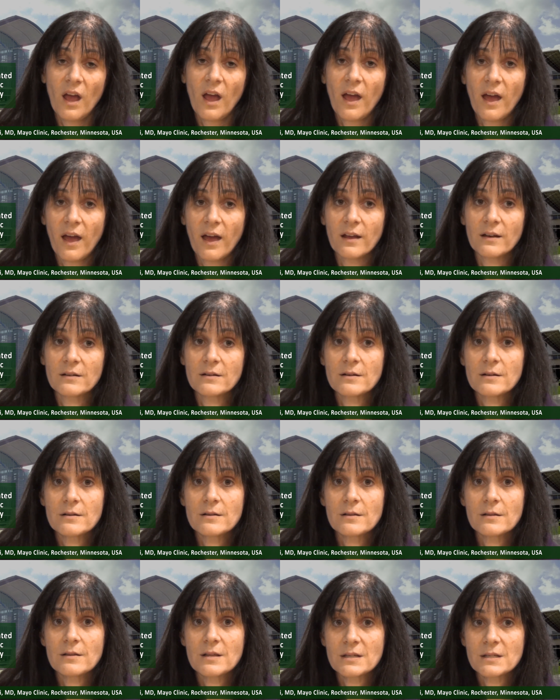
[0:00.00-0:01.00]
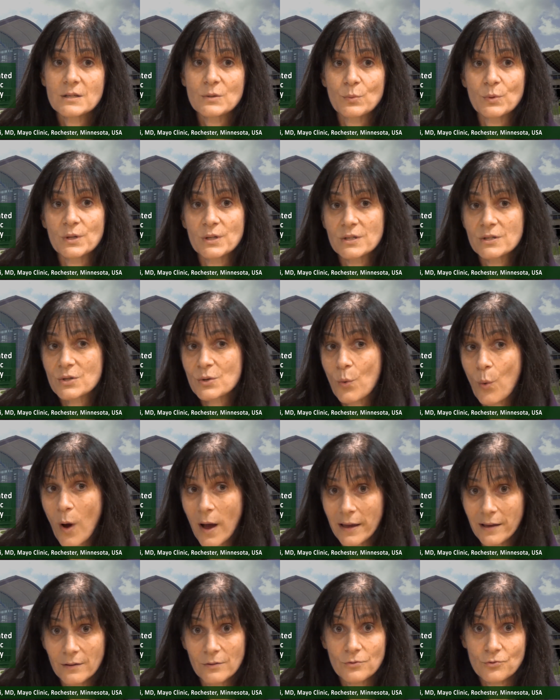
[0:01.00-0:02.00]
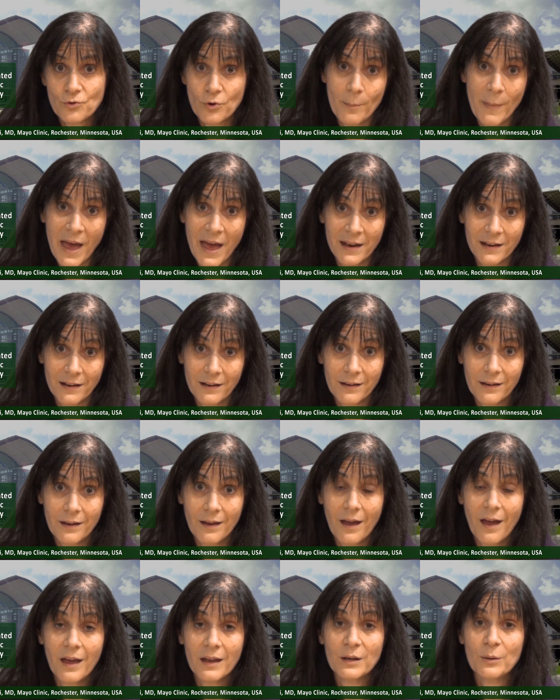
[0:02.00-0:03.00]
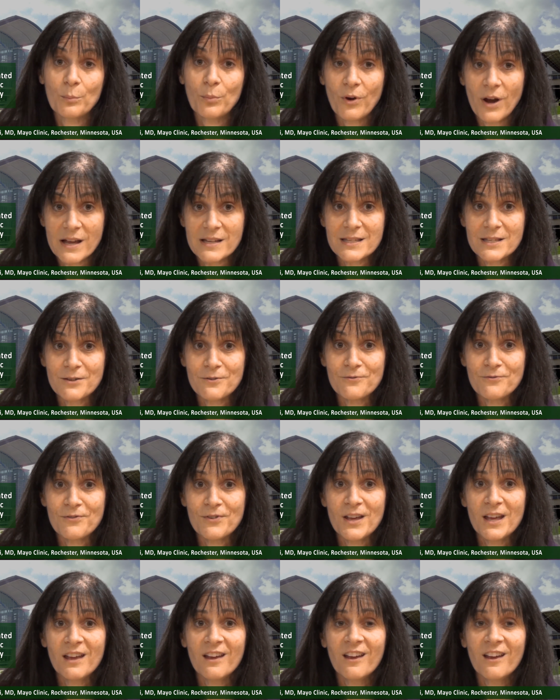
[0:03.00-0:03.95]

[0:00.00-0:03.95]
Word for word: And this was quite dramatic and impressive.